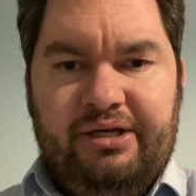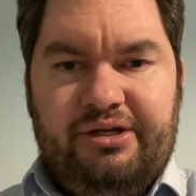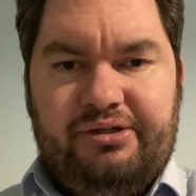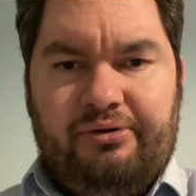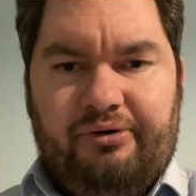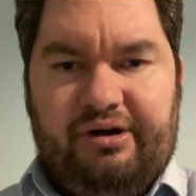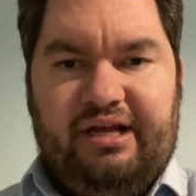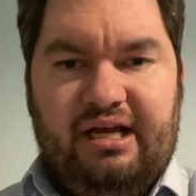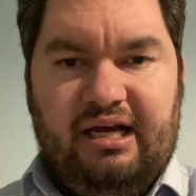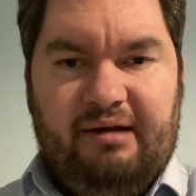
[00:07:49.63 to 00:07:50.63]
story,
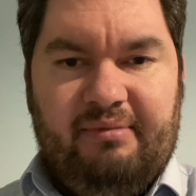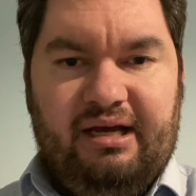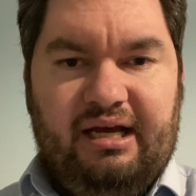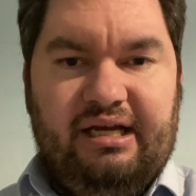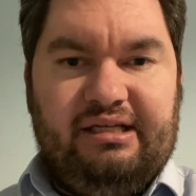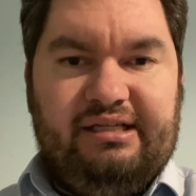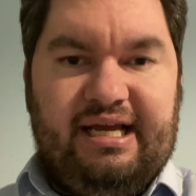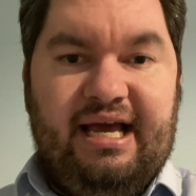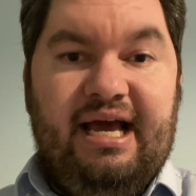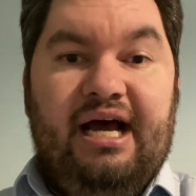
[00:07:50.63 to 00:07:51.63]
as I
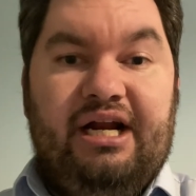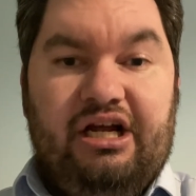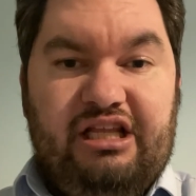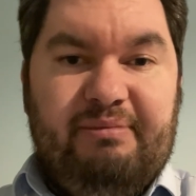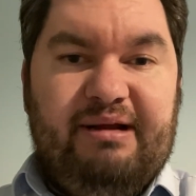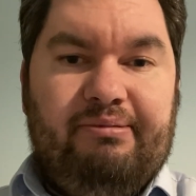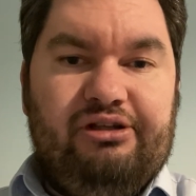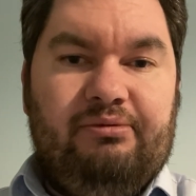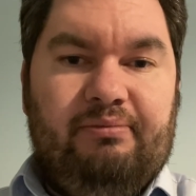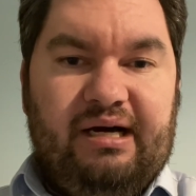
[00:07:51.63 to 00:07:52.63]
say, and only made
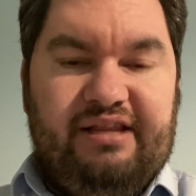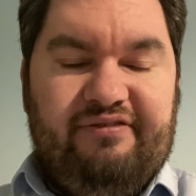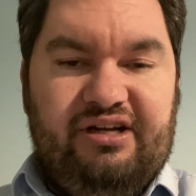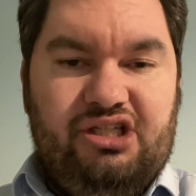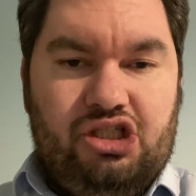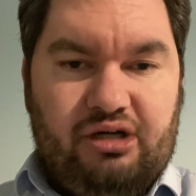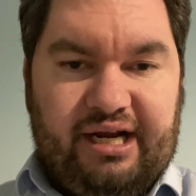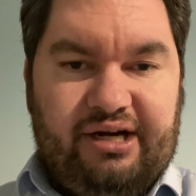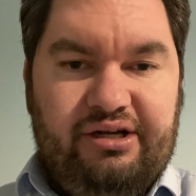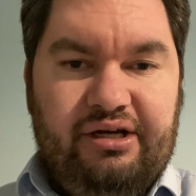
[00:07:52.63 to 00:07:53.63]
possible by the very
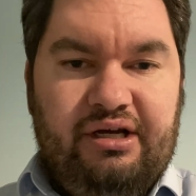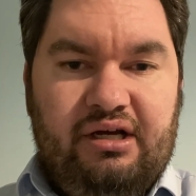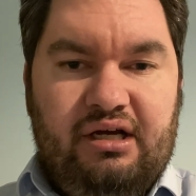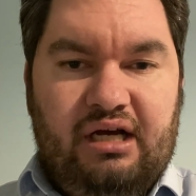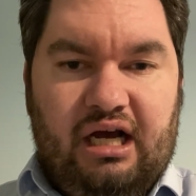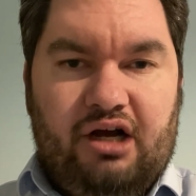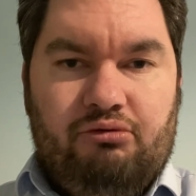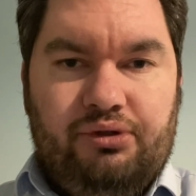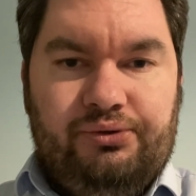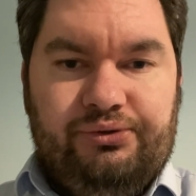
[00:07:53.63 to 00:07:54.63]
strict
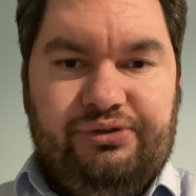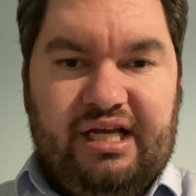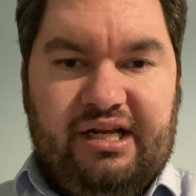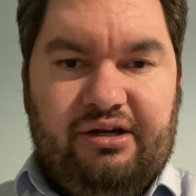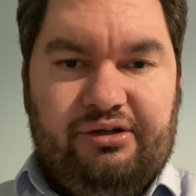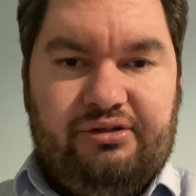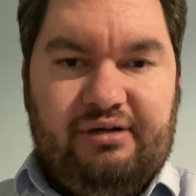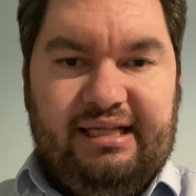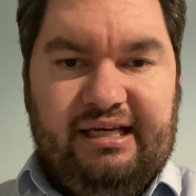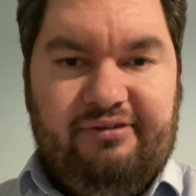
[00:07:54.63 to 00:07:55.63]
rules in
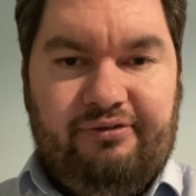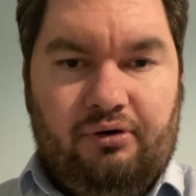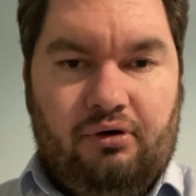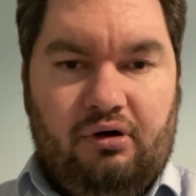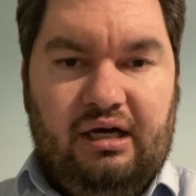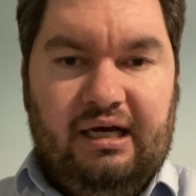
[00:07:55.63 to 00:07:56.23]
Australia for